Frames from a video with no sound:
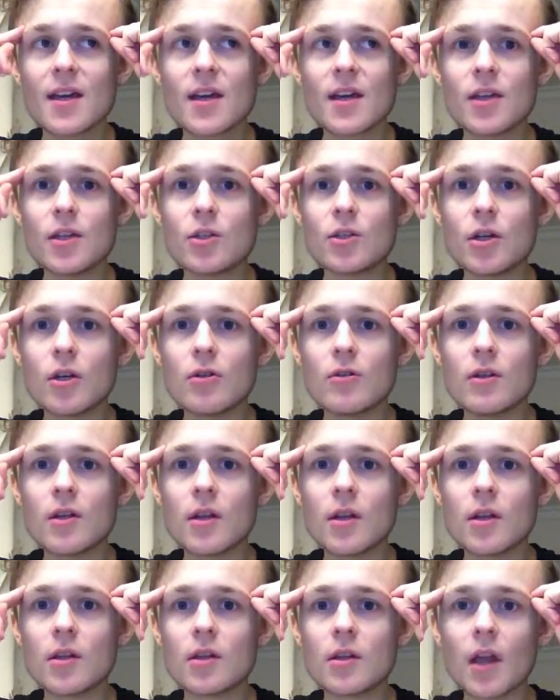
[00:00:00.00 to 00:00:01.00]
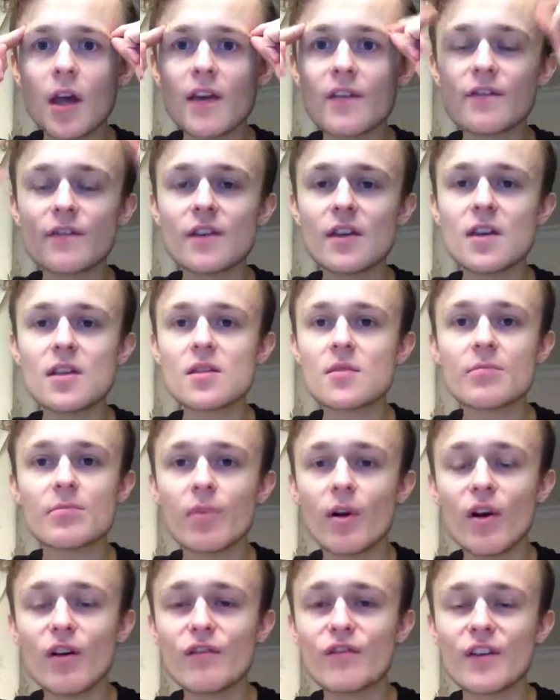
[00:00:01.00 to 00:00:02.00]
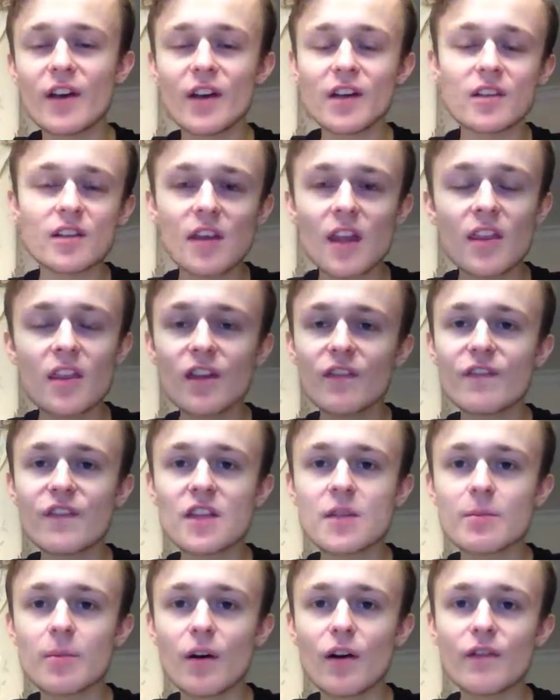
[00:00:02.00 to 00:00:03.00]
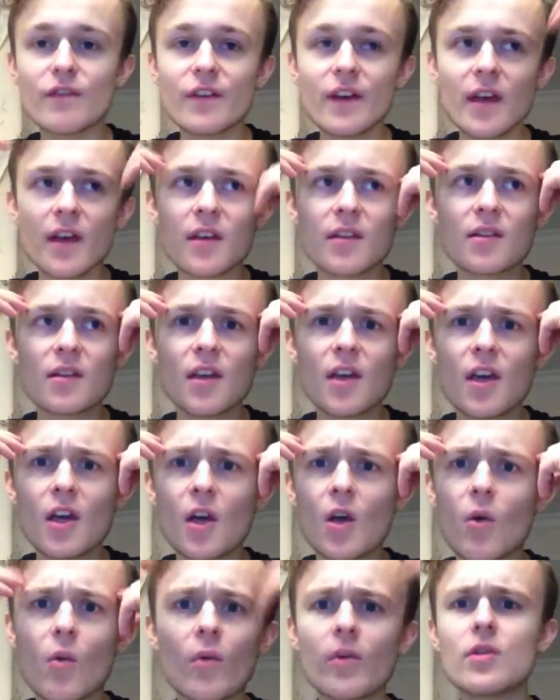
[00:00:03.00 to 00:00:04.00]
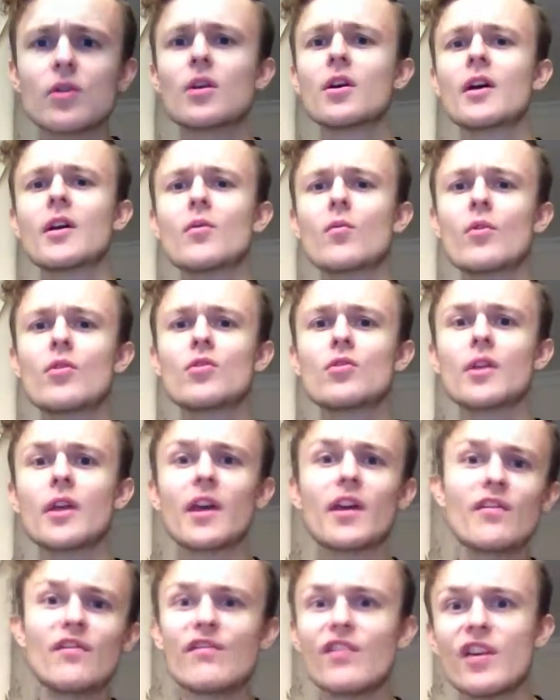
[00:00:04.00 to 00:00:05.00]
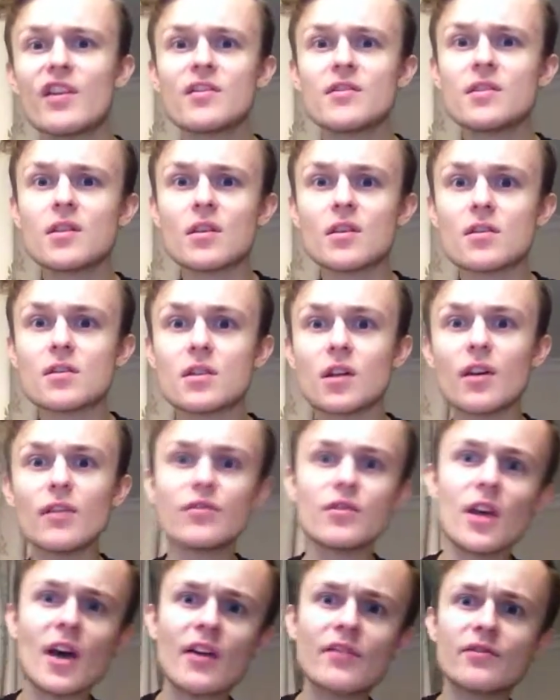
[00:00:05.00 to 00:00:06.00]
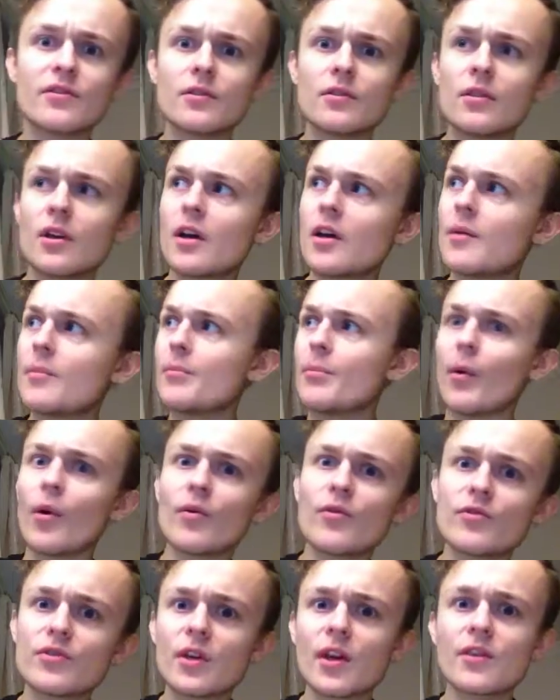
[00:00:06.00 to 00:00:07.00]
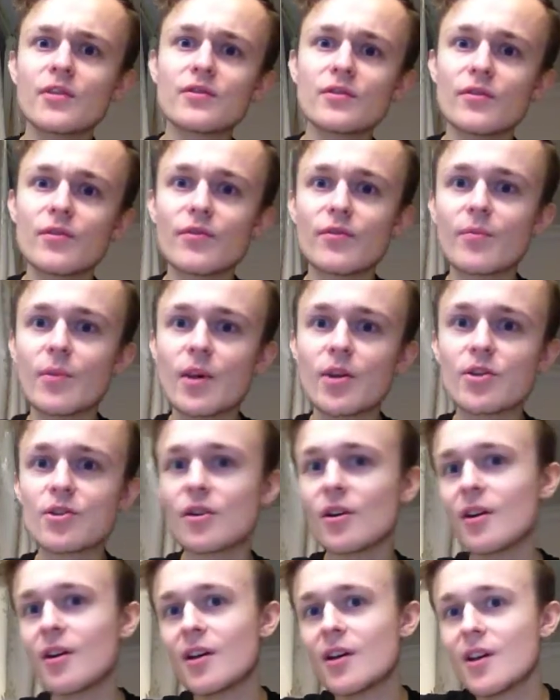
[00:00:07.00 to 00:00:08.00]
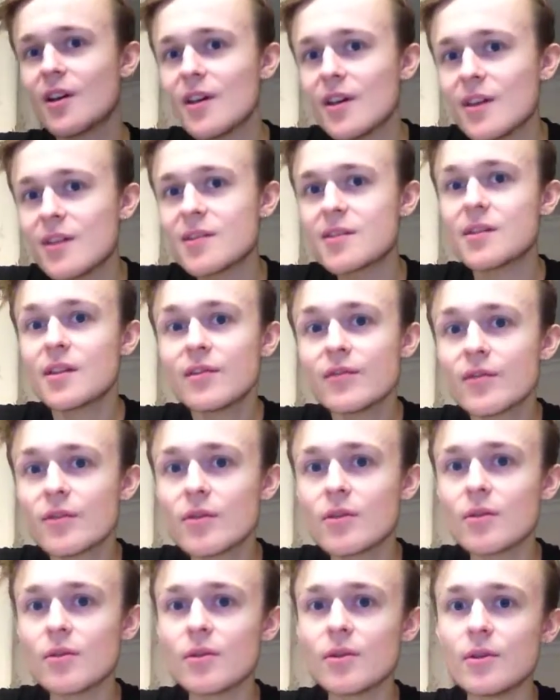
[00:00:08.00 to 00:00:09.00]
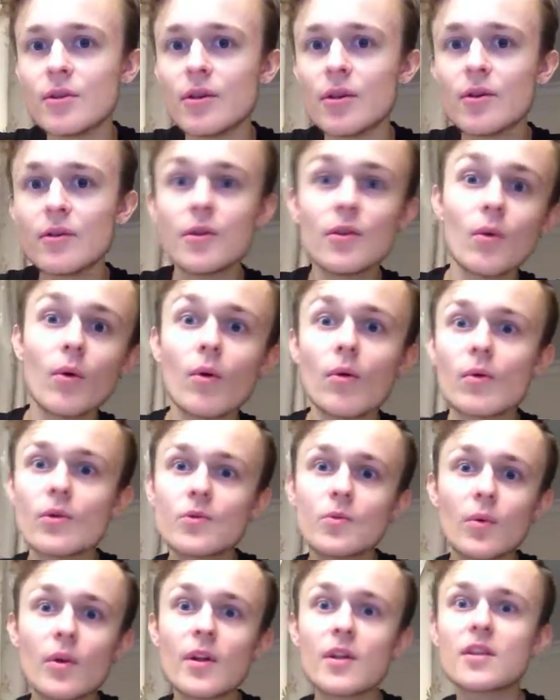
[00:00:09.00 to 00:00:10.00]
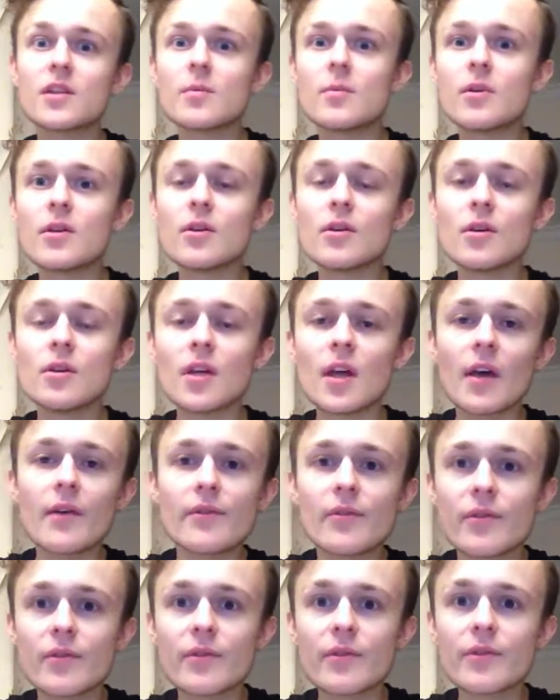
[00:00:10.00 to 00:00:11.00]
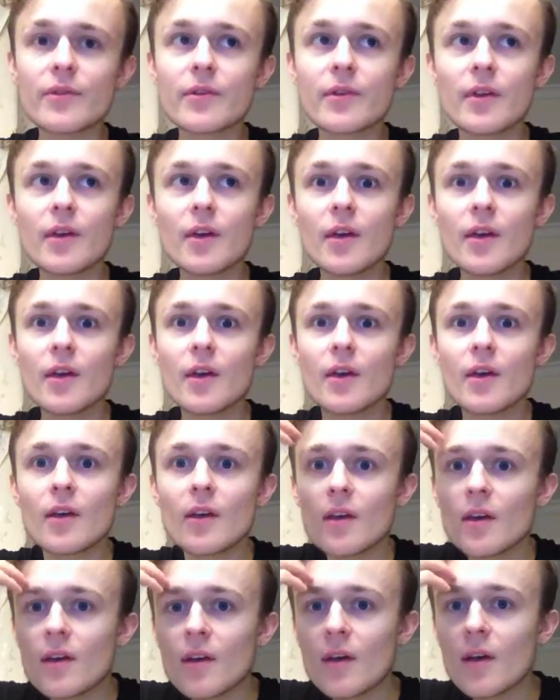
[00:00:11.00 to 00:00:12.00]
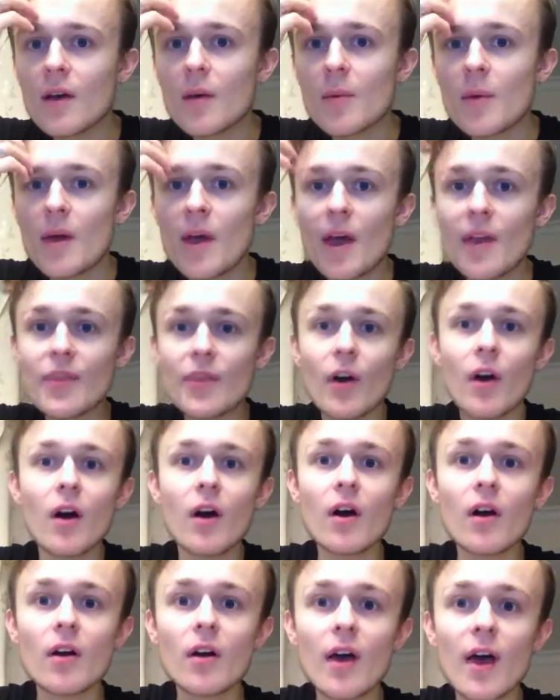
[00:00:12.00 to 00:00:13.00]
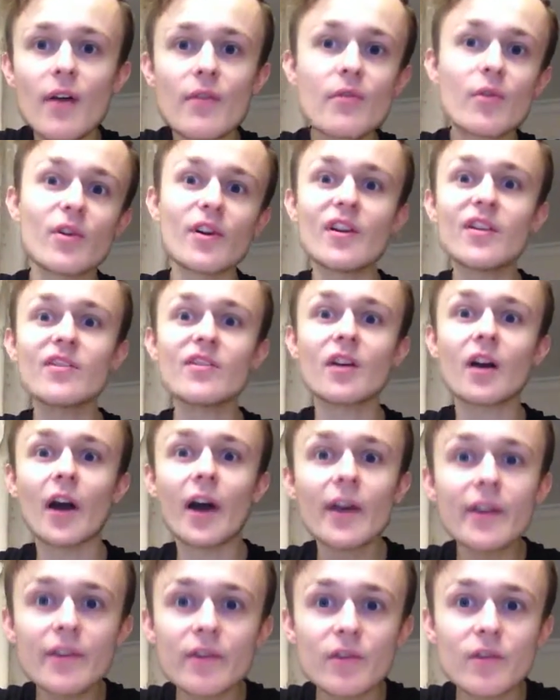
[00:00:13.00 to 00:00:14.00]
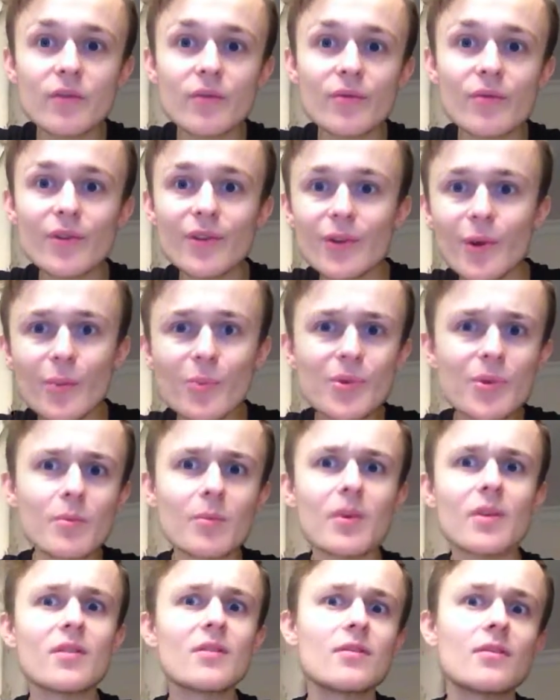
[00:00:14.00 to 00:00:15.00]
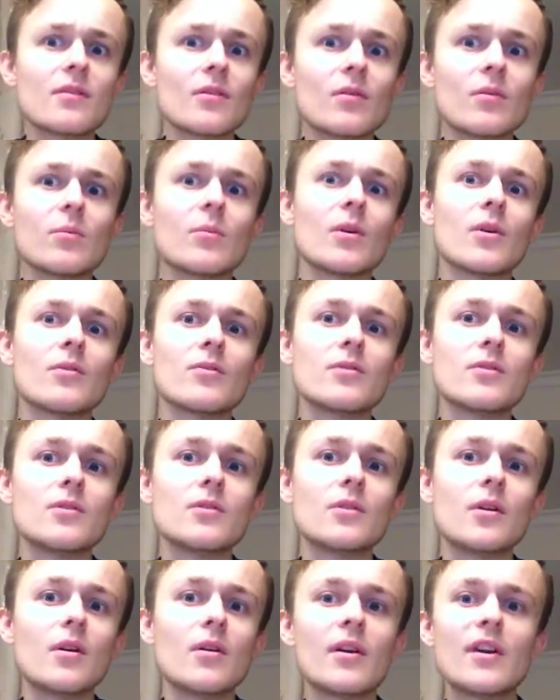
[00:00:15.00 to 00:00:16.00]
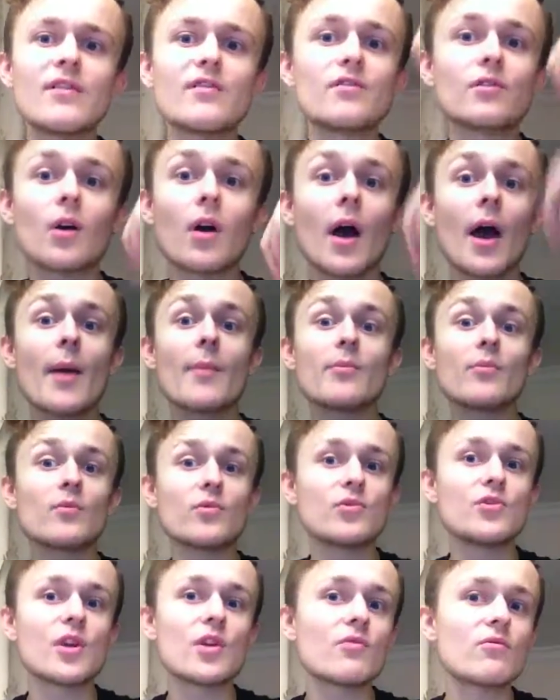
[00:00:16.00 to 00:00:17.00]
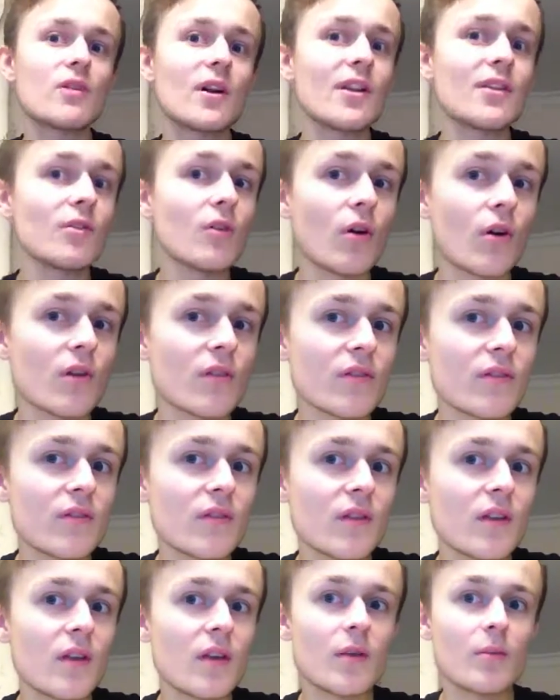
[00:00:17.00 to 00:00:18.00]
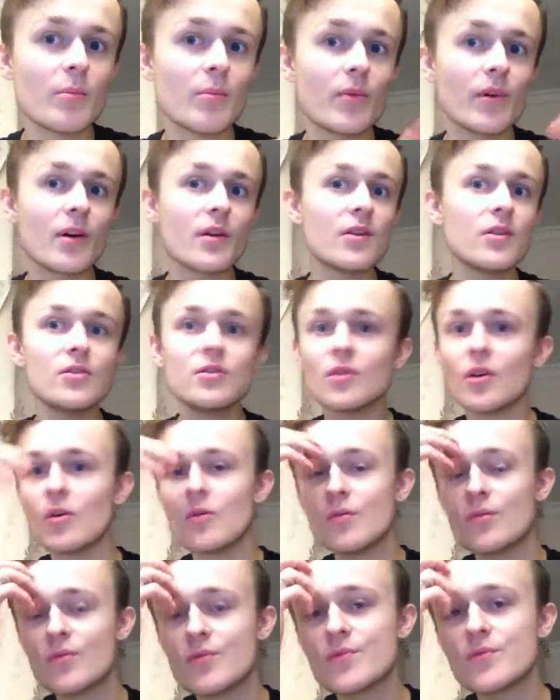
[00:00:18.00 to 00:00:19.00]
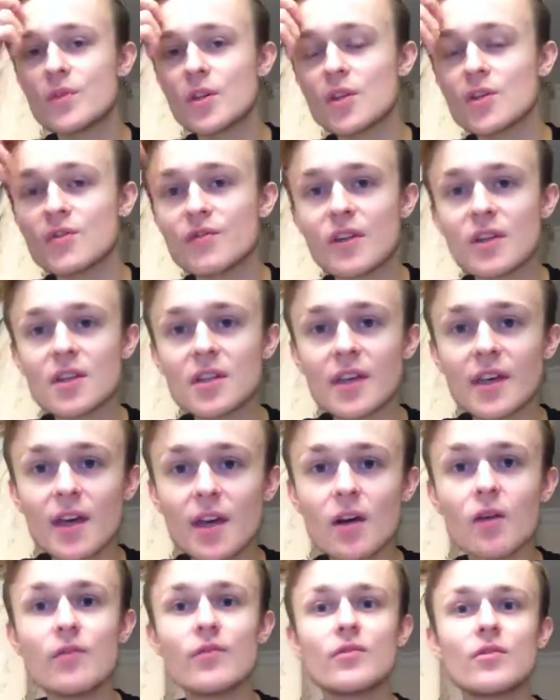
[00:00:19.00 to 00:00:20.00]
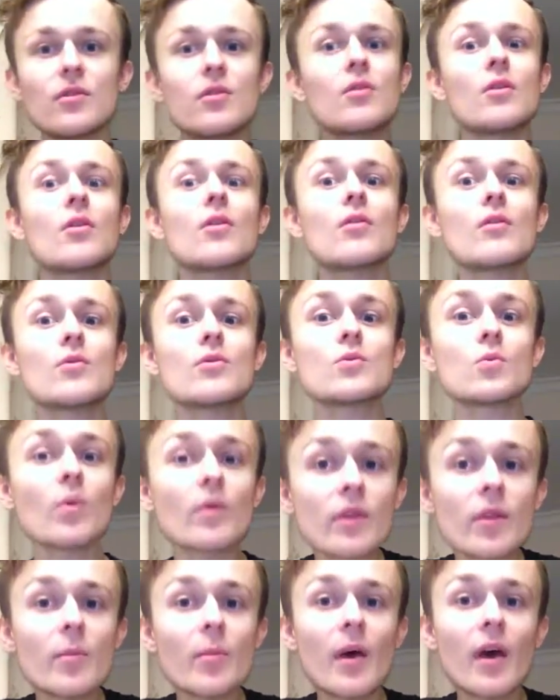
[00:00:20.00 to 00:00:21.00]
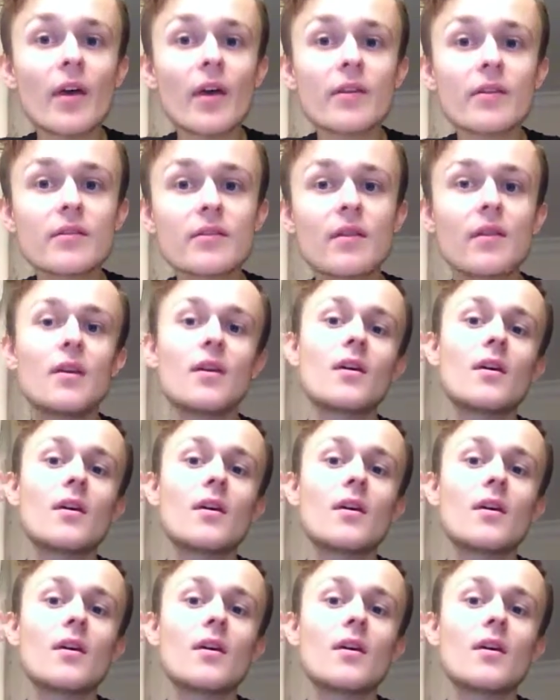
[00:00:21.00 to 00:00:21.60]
You know, life isn't perfect, and nothing's perfect. When you're like investing and stuff, you have to look at both sides of the picture. It's difficult, you know. You always want it to be good. At the heart, everyone is kind of an optimist almost, you know, even though I am generally not. But, you know, with such things like health, you always want the best.